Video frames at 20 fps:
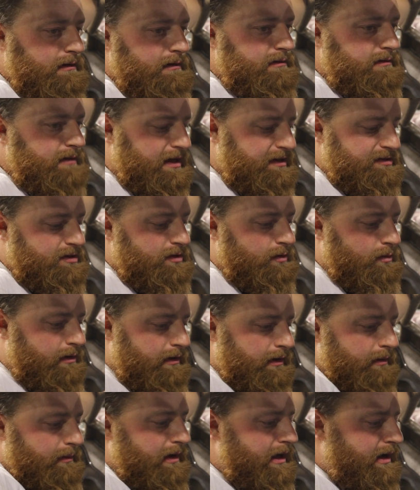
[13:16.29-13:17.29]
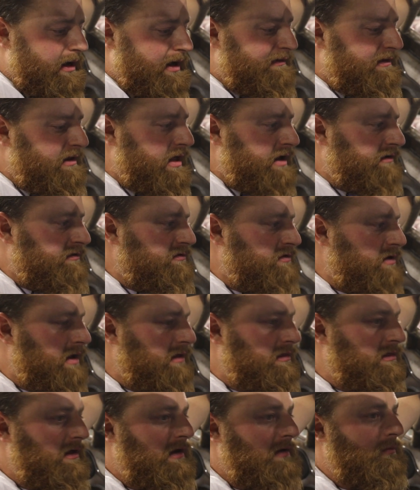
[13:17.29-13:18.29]
that's the one that we got to have a lot of
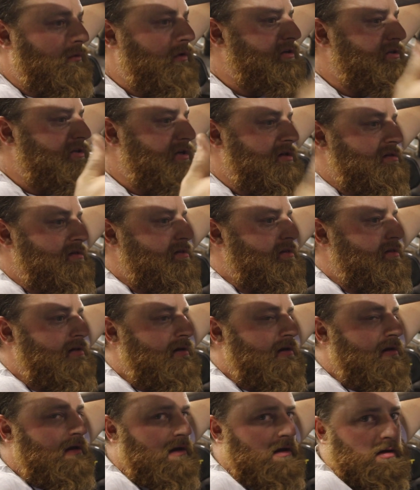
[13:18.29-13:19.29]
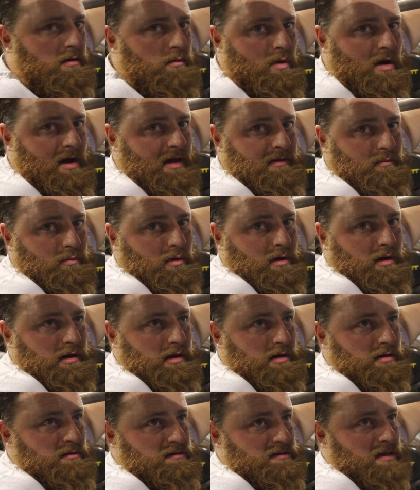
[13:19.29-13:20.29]
strength in, which is why we're
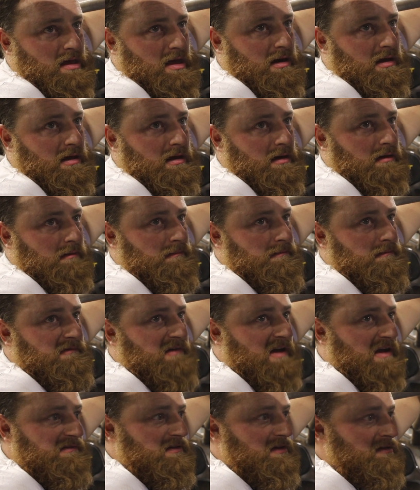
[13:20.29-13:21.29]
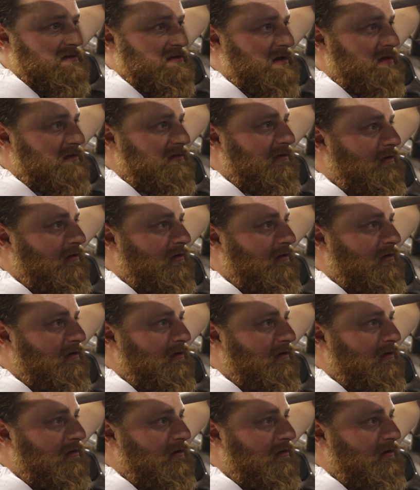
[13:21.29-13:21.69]
going to use that 5/16